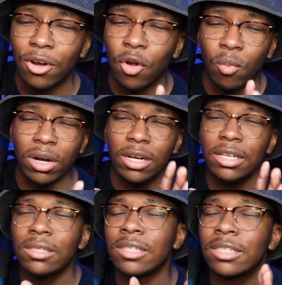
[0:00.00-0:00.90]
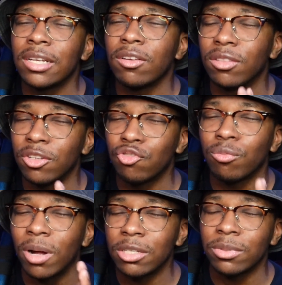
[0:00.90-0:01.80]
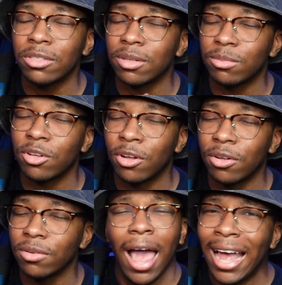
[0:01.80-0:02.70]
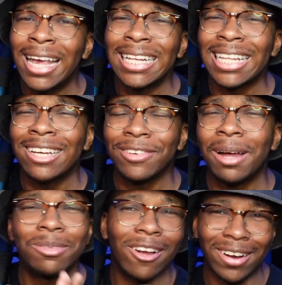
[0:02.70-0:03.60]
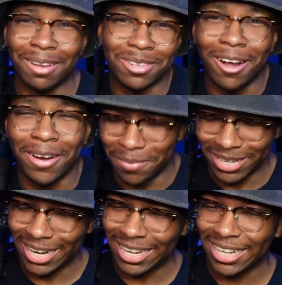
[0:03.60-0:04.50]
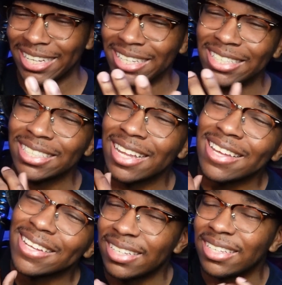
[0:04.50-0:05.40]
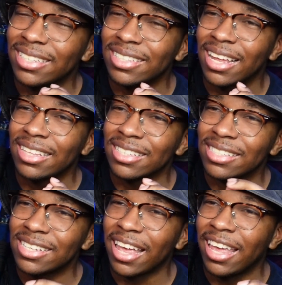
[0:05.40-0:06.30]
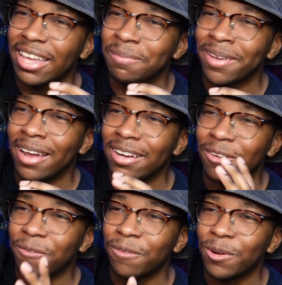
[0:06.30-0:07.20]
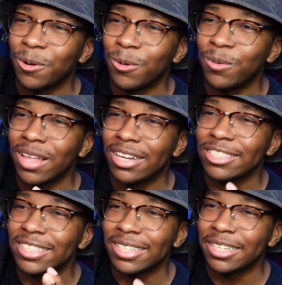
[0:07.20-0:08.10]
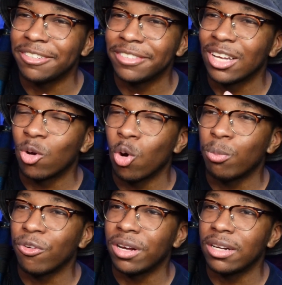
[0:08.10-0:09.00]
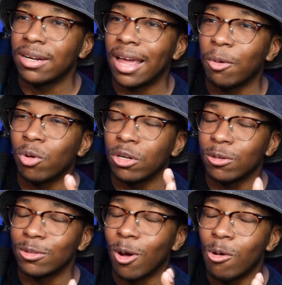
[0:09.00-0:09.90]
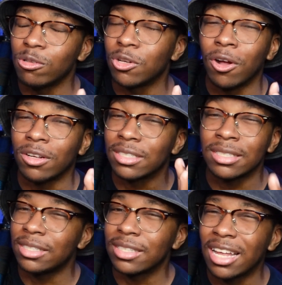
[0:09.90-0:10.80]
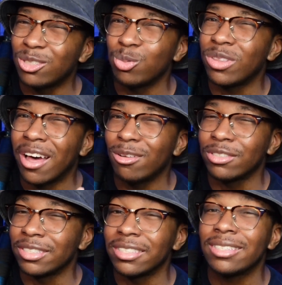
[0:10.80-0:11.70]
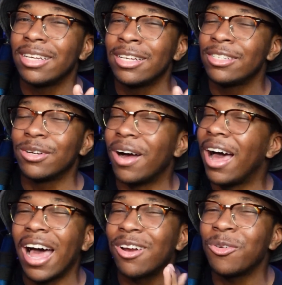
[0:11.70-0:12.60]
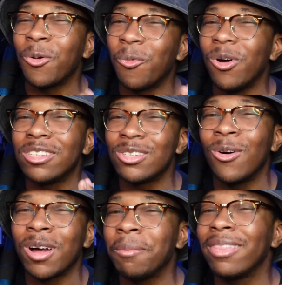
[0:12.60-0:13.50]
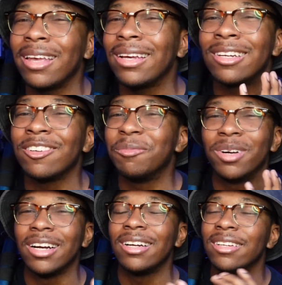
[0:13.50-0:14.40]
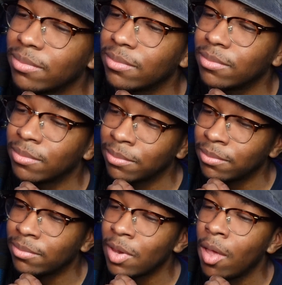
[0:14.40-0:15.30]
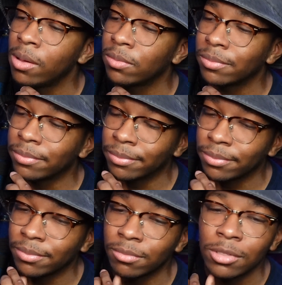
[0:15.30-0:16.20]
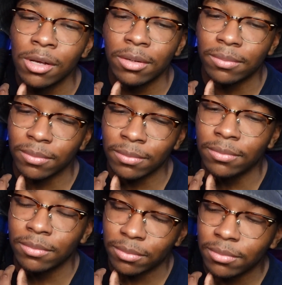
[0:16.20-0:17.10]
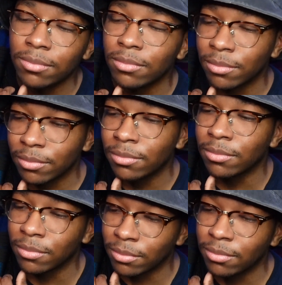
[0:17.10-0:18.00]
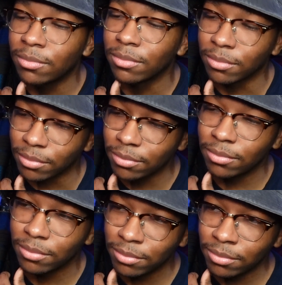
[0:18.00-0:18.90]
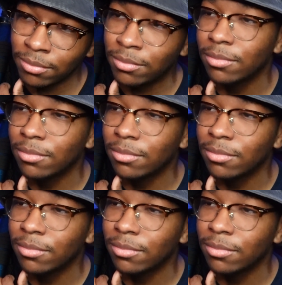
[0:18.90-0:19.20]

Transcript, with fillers: don't know what it is. It, this reminds me of some song. I can't think of it. I'm sorry. I'm sorry. But like, it, it's like it, it's like the same kind of flow that she gives, incorporated in like one of those old songs. it's like 2000s. So I, I, don't know what song I'm thinking of, bruh. Mm hmm mm hmm mm hmm mm hmm